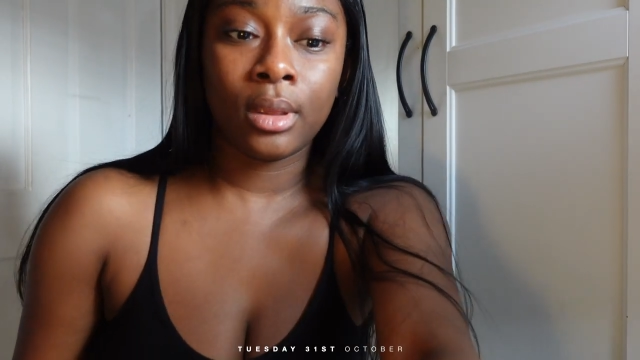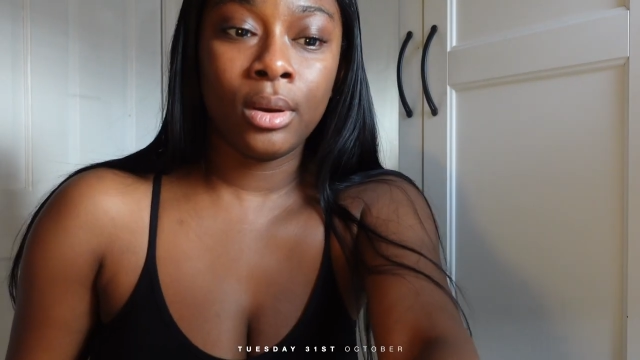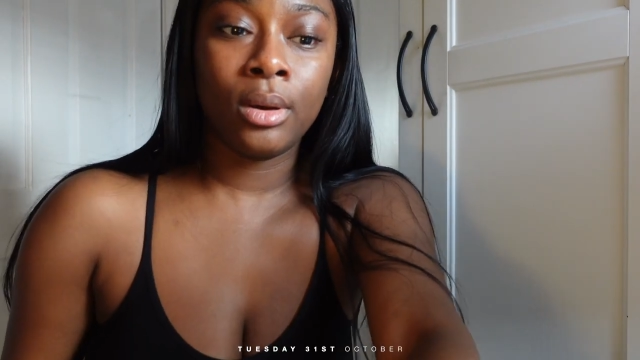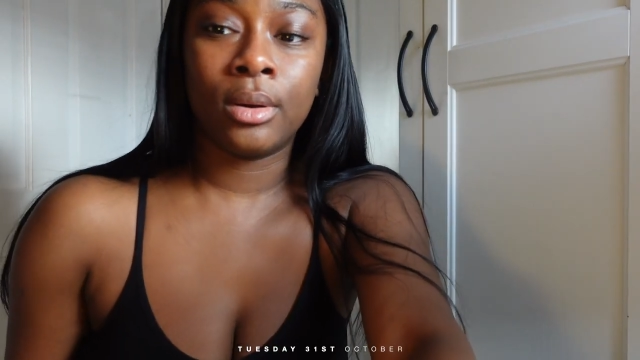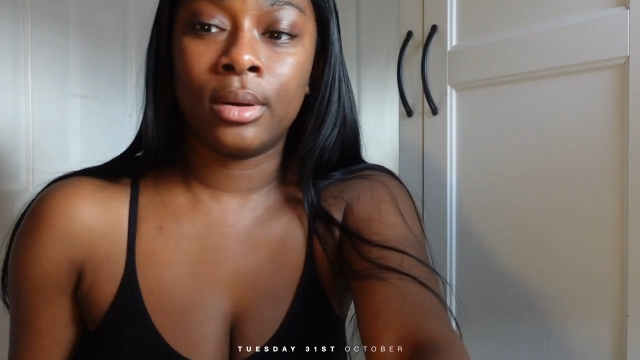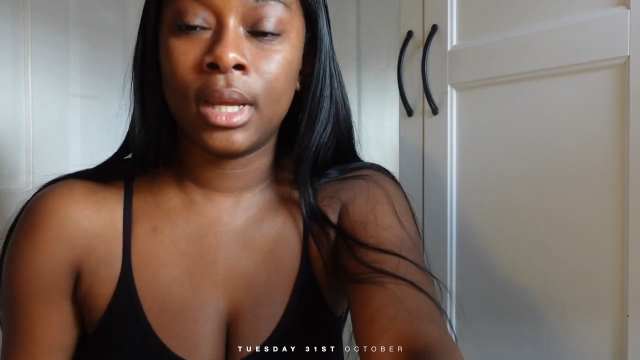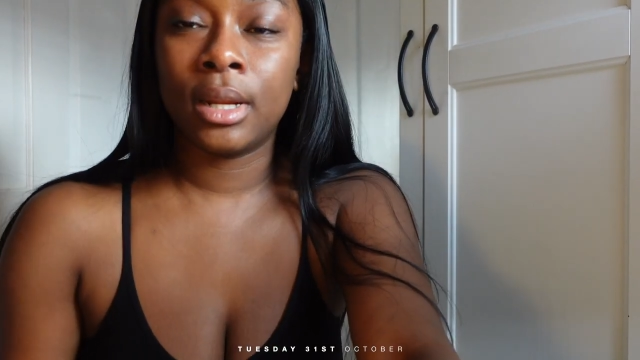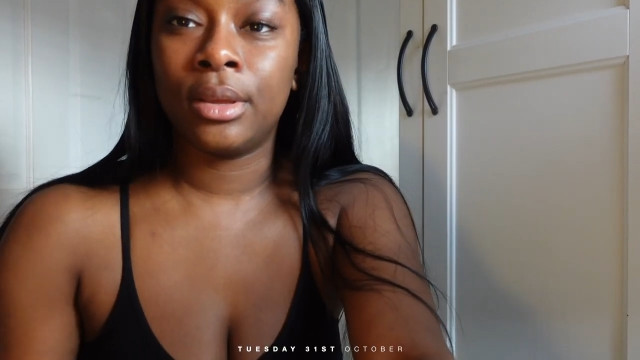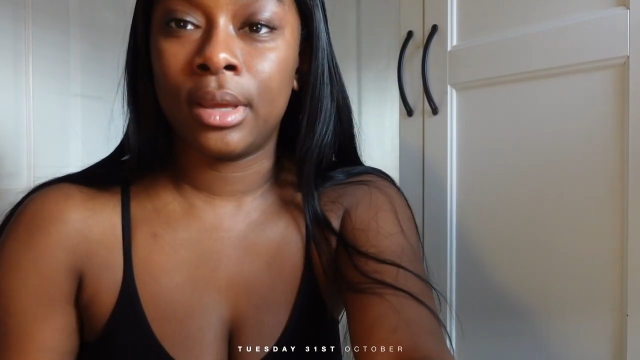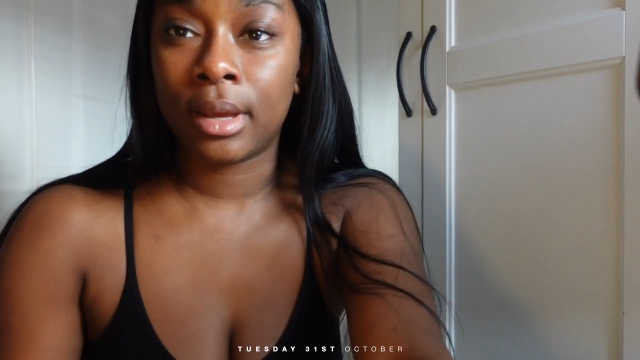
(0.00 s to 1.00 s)
Oh, hello,
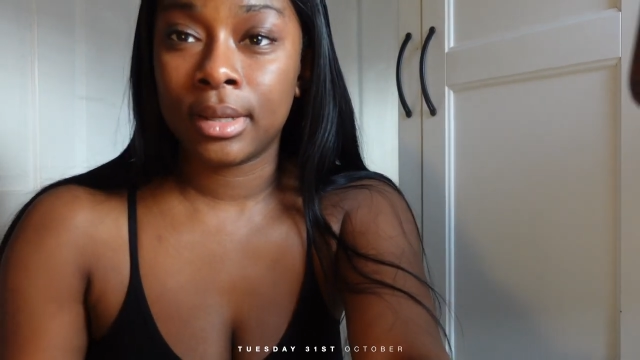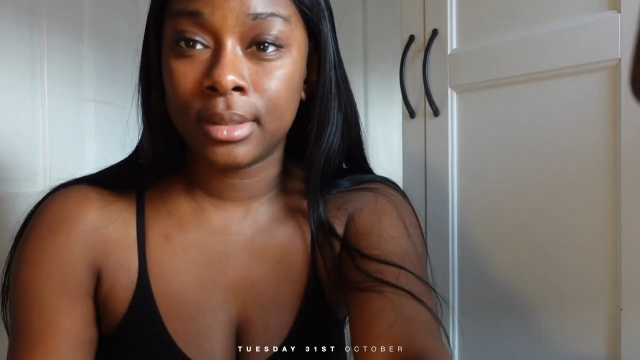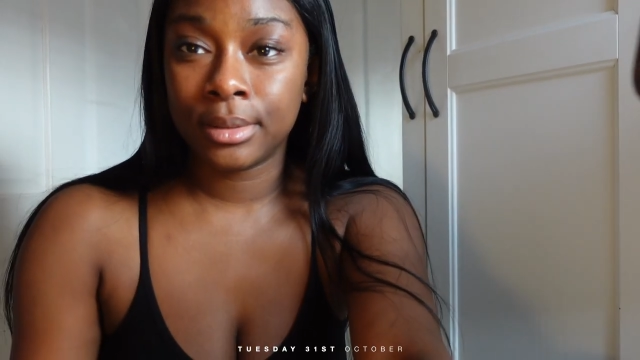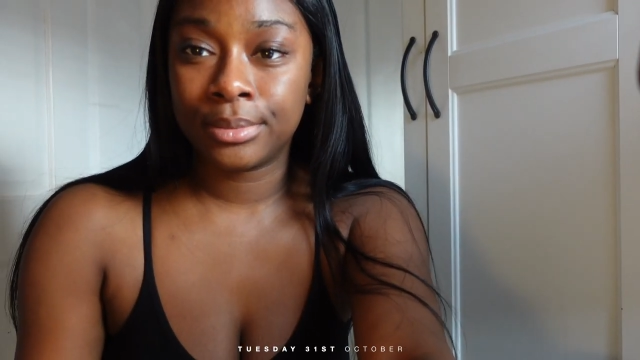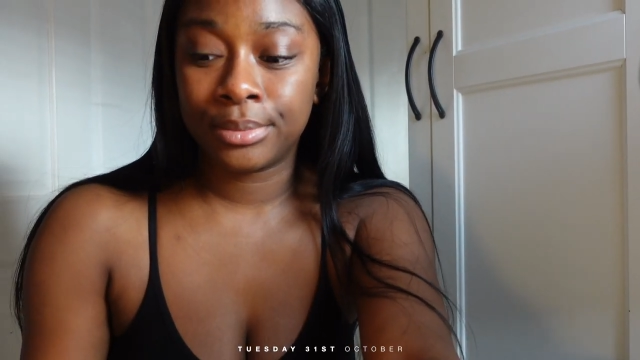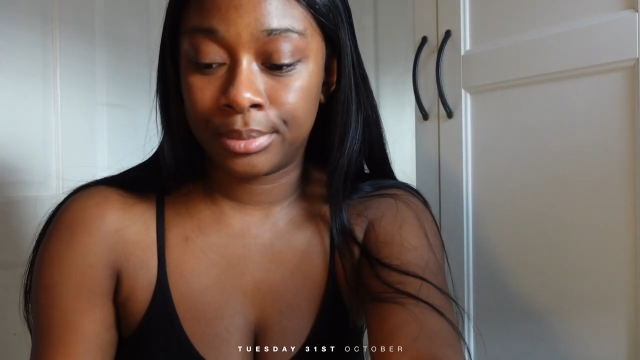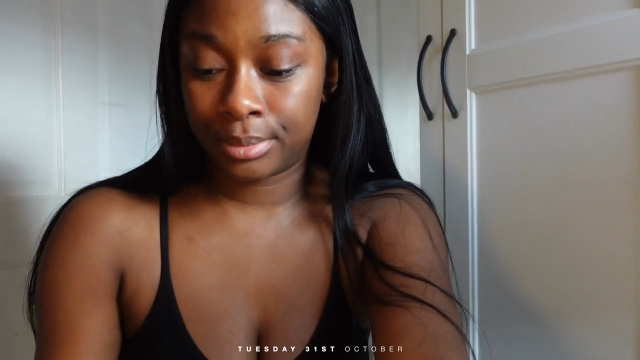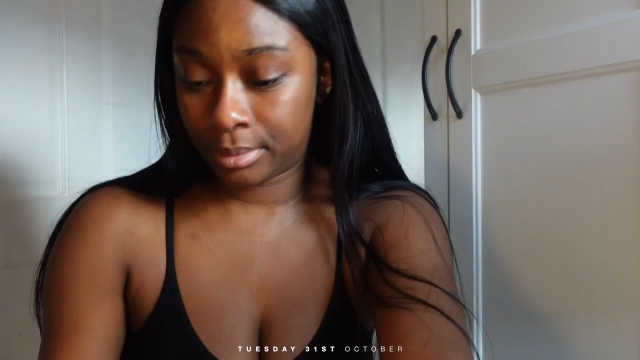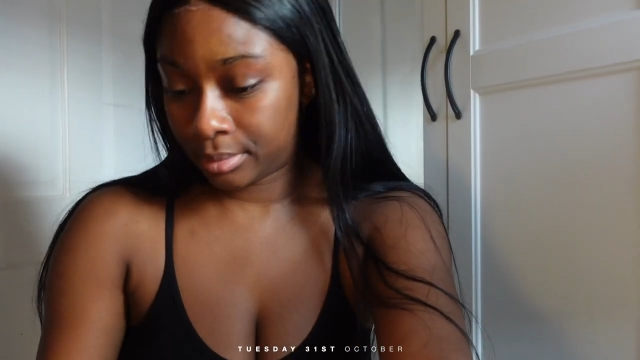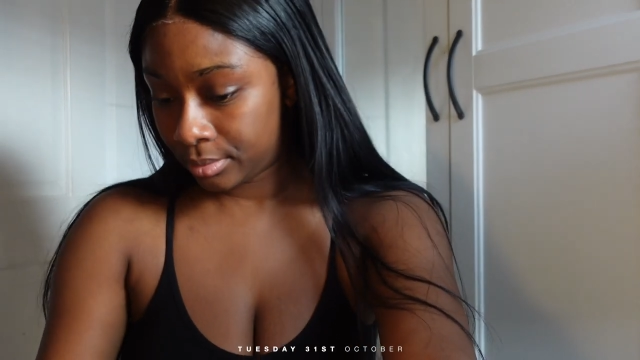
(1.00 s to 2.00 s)
you guys.
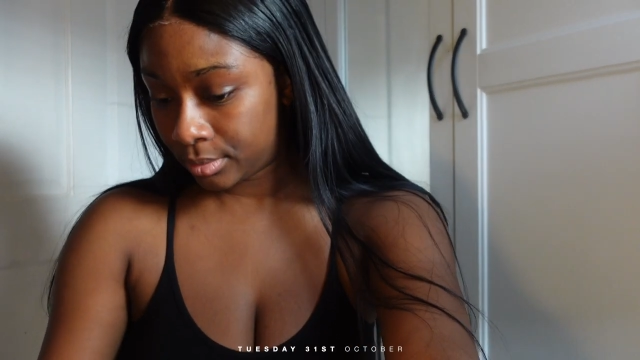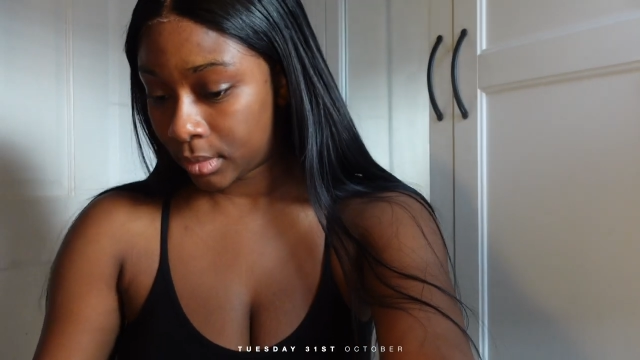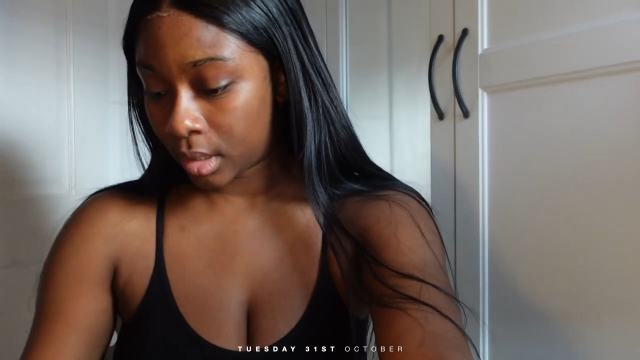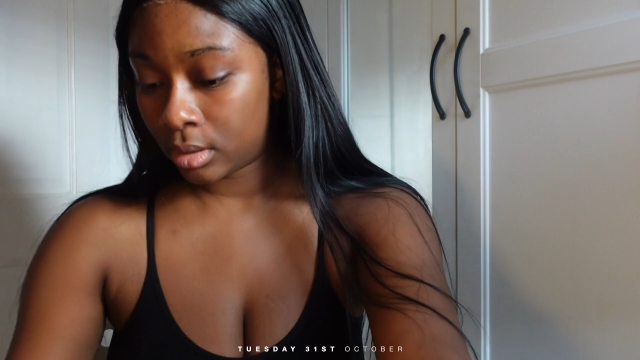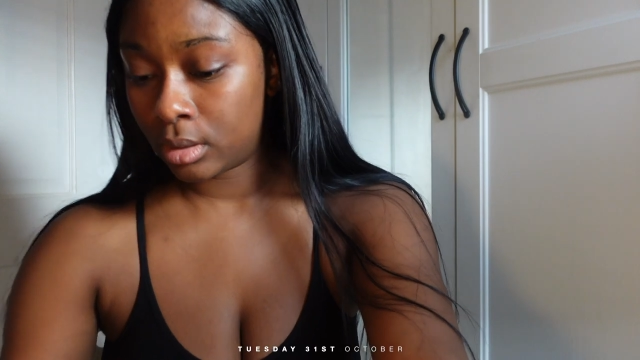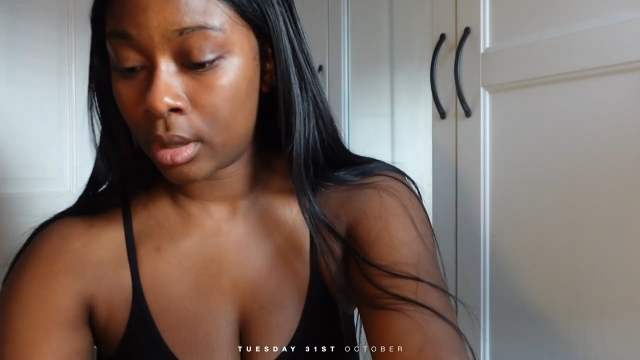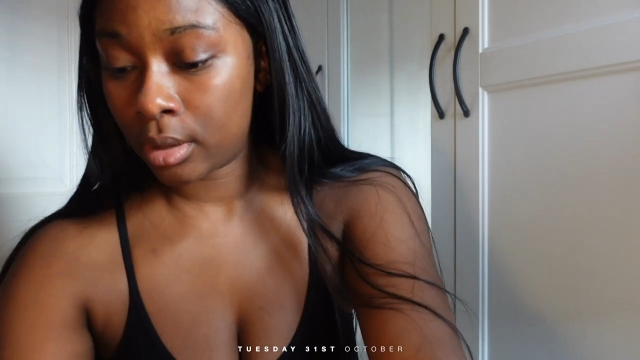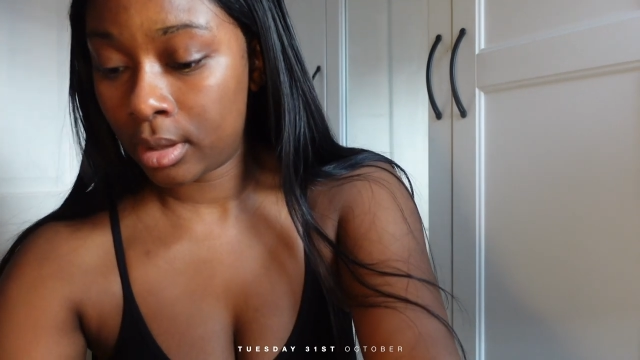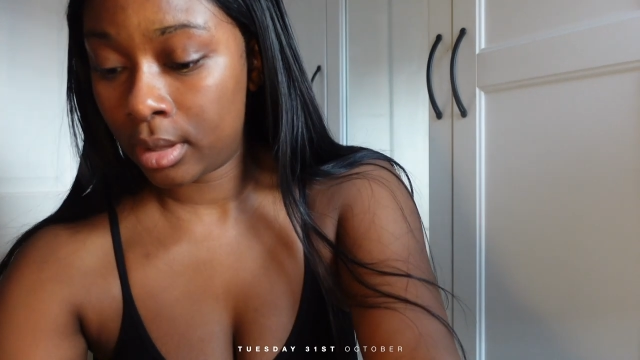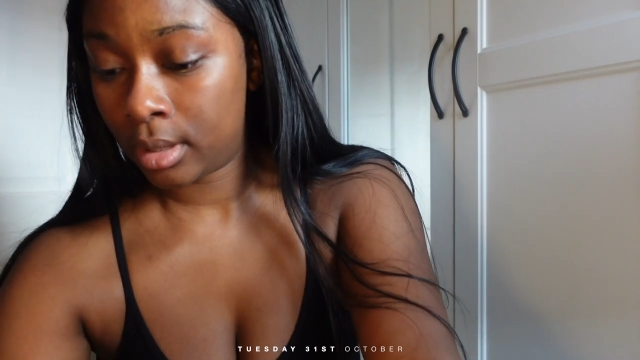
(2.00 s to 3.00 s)
So